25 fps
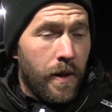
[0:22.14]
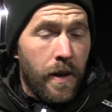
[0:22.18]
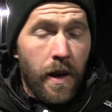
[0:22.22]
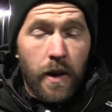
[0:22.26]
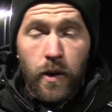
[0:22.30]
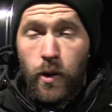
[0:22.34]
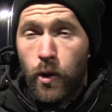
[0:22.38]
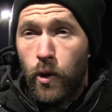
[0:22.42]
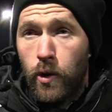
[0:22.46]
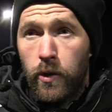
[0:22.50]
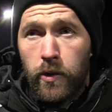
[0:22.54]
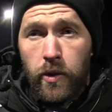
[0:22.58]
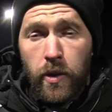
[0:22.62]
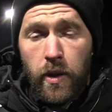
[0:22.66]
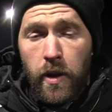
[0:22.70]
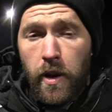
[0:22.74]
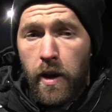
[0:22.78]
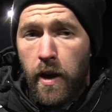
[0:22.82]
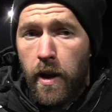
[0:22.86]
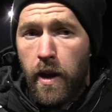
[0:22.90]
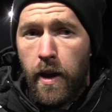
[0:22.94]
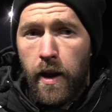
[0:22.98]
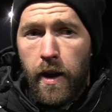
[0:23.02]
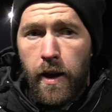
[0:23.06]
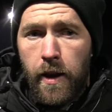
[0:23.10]
Yeah, good.
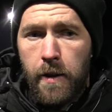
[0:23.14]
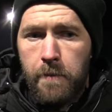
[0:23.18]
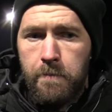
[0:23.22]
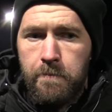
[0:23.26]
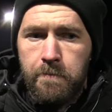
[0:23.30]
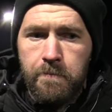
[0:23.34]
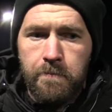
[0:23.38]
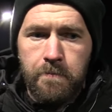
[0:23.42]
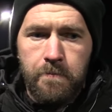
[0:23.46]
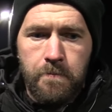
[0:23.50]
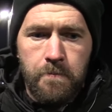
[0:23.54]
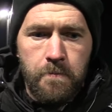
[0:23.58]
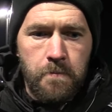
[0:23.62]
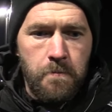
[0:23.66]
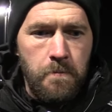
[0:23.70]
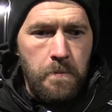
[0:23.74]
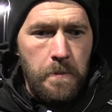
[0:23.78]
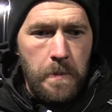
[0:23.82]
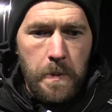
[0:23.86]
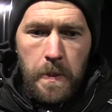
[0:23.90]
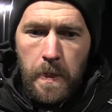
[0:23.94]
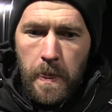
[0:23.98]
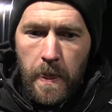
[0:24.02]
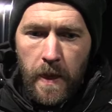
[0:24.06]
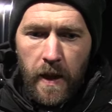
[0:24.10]
Um,
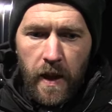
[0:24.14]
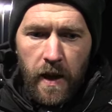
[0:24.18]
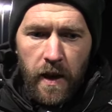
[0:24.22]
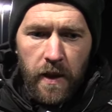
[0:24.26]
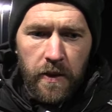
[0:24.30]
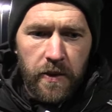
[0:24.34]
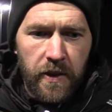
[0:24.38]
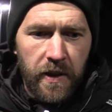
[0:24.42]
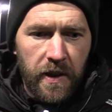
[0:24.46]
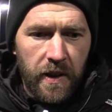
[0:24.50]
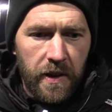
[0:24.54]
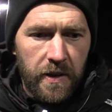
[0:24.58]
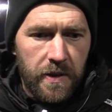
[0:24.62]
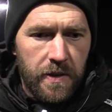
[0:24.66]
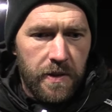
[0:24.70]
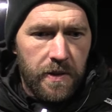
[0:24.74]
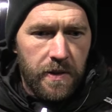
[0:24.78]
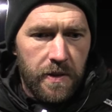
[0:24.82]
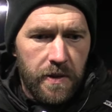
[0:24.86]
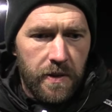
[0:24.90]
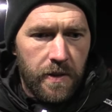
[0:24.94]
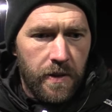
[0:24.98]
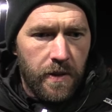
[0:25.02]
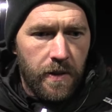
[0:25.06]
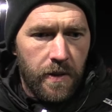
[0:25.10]
I think
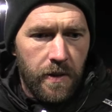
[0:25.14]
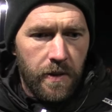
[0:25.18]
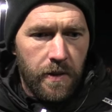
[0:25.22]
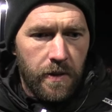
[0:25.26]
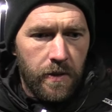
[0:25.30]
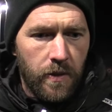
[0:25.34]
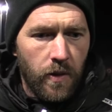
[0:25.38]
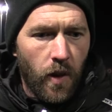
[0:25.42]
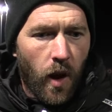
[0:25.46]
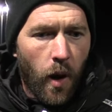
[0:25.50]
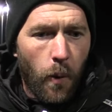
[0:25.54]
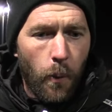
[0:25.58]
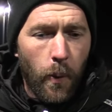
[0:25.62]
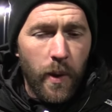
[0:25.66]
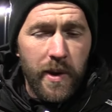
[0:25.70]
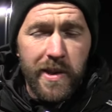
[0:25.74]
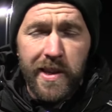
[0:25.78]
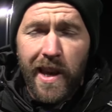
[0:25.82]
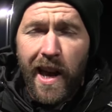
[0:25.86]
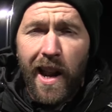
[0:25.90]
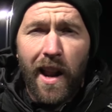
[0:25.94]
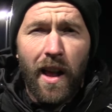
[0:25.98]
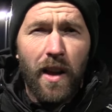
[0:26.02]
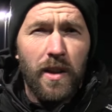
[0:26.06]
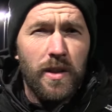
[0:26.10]
it's nine
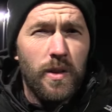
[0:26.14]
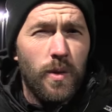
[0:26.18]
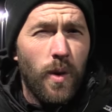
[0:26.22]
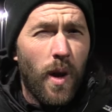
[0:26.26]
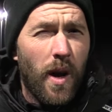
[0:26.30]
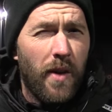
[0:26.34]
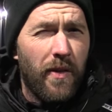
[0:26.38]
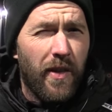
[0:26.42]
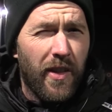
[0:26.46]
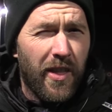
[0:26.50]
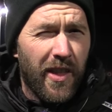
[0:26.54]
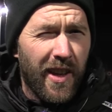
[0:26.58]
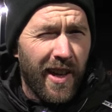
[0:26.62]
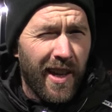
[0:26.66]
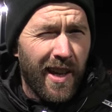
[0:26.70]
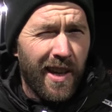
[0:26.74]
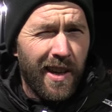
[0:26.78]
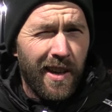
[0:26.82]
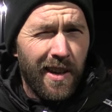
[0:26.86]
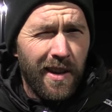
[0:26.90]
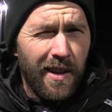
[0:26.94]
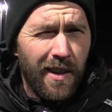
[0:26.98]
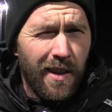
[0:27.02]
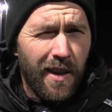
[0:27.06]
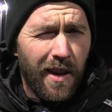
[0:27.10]
wins out of last 12, I
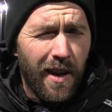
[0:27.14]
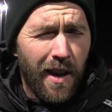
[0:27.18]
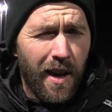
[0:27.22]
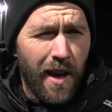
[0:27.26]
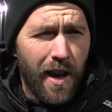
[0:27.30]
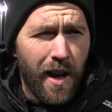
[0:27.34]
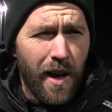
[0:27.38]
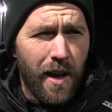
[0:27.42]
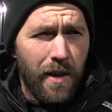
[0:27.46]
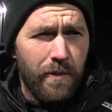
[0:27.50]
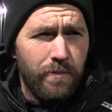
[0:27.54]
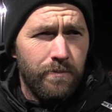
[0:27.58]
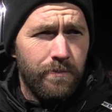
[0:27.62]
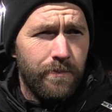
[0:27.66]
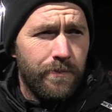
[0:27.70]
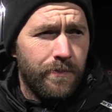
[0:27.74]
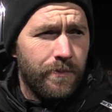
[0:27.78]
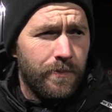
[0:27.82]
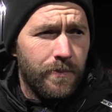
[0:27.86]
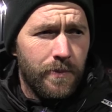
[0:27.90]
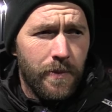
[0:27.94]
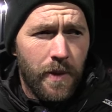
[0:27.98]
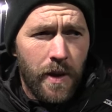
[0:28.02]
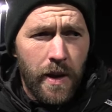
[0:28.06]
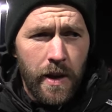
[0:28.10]
think. Um,
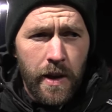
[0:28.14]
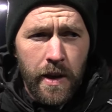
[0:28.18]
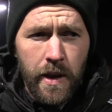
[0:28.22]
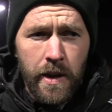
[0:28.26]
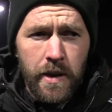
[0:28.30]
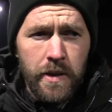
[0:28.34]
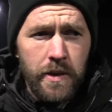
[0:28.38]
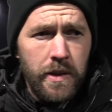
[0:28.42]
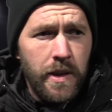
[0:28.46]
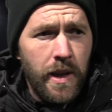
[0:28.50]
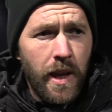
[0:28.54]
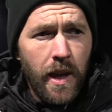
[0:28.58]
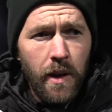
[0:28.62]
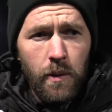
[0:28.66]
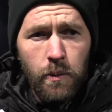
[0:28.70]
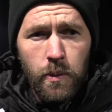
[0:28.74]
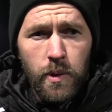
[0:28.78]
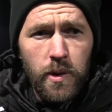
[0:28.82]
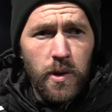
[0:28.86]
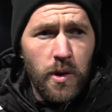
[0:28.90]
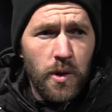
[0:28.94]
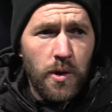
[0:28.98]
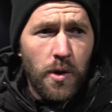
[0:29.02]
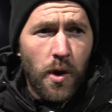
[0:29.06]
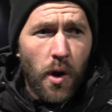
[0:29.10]
so yeah,
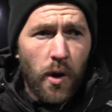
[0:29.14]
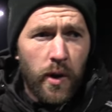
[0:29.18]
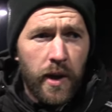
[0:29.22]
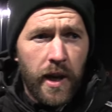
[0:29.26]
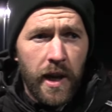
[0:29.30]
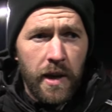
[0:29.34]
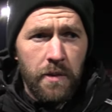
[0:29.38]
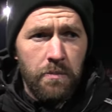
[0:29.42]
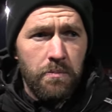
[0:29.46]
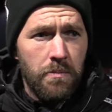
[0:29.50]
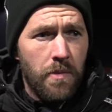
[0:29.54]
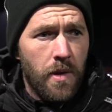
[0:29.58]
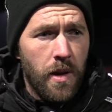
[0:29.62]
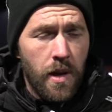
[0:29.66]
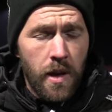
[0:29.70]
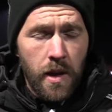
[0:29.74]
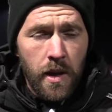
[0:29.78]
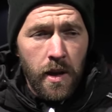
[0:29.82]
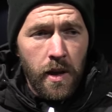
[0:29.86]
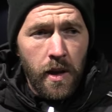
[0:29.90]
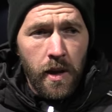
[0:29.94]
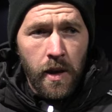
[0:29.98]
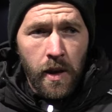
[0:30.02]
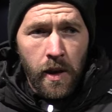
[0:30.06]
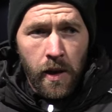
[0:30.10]
we just got to keep
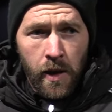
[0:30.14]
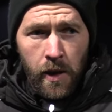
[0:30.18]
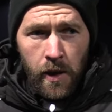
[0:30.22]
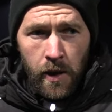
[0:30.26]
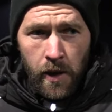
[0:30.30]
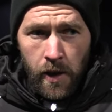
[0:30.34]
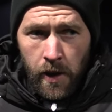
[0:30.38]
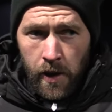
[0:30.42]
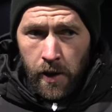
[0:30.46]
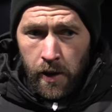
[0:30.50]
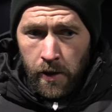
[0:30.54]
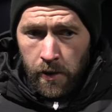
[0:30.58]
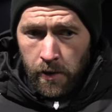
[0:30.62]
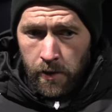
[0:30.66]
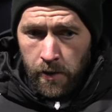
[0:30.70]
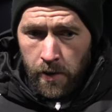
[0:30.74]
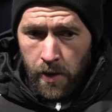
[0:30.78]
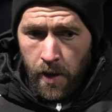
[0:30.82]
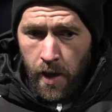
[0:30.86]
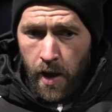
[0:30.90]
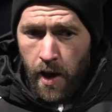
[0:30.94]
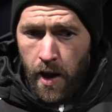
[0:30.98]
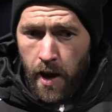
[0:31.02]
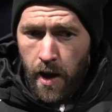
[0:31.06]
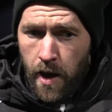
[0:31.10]

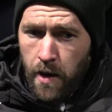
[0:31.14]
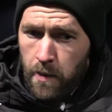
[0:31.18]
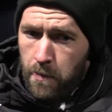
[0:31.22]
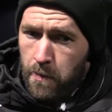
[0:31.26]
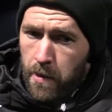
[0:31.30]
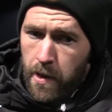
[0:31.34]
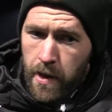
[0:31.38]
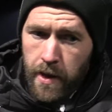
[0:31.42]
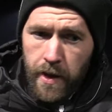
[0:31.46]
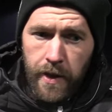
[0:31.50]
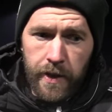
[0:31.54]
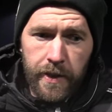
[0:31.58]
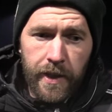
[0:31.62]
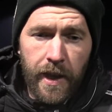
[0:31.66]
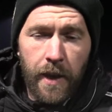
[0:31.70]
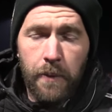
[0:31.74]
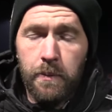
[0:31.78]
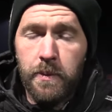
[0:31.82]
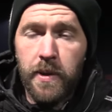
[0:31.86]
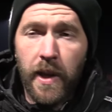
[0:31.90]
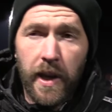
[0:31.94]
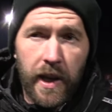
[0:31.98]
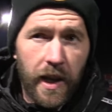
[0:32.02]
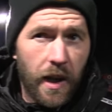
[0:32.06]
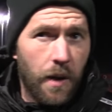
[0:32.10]
um,
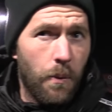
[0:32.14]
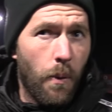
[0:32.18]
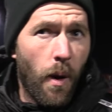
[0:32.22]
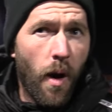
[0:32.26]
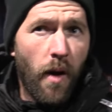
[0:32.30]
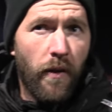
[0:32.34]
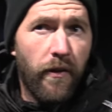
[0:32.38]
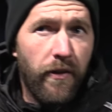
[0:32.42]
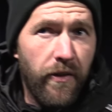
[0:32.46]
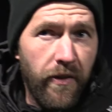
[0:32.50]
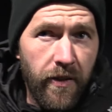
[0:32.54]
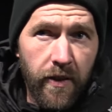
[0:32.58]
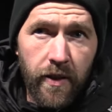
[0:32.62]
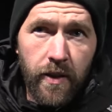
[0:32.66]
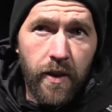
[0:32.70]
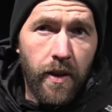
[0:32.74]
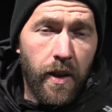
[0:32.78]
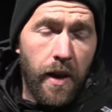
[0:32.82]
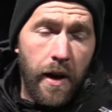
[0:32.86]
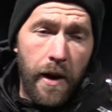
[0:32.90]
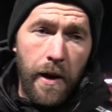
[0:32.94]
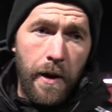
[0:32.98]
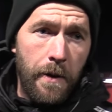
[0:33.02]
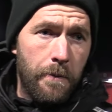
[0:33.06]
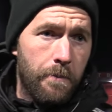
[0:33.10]
keep ticking them off.
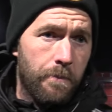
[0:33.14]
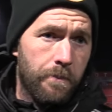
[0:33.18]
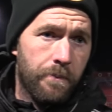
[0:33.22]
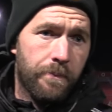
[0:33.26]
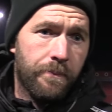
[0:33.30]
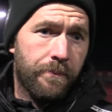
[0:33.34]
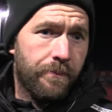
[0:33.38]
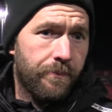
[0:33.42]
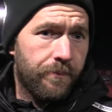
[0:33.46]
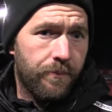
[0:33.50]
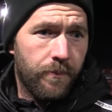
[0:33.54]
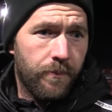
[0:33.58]
Um,